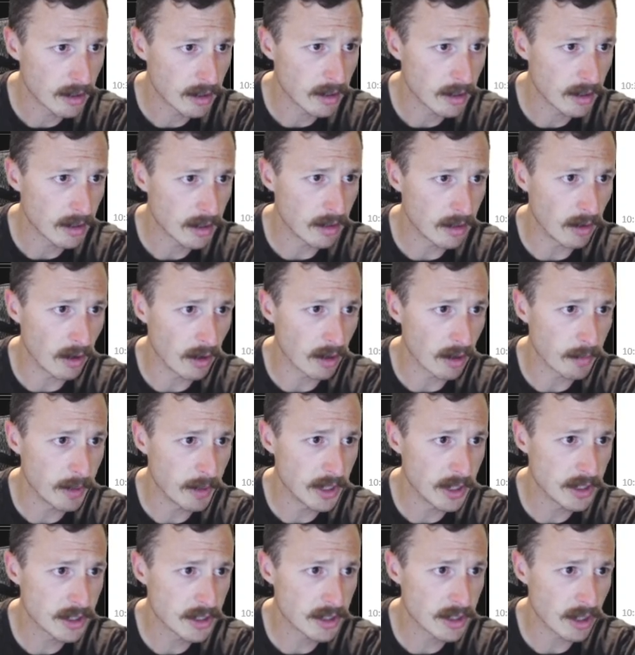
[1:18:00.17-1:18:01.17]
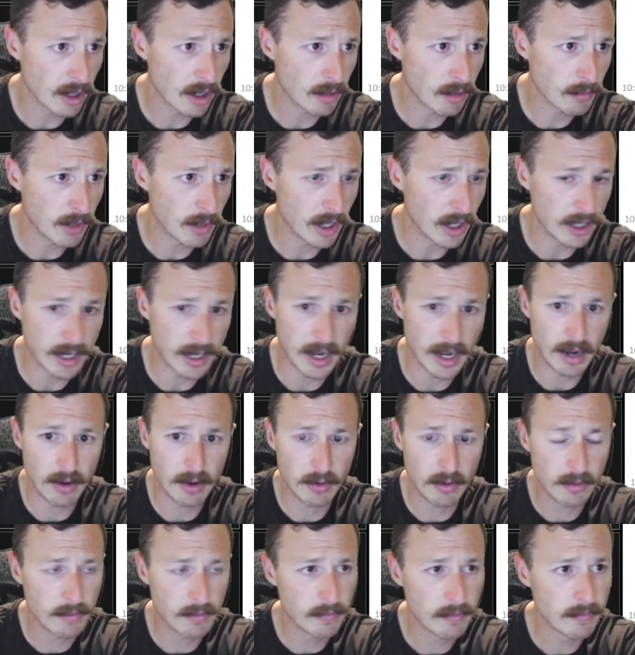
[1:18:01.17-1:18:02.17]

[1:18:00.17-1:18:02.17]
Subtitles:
An Archmage Charm right now?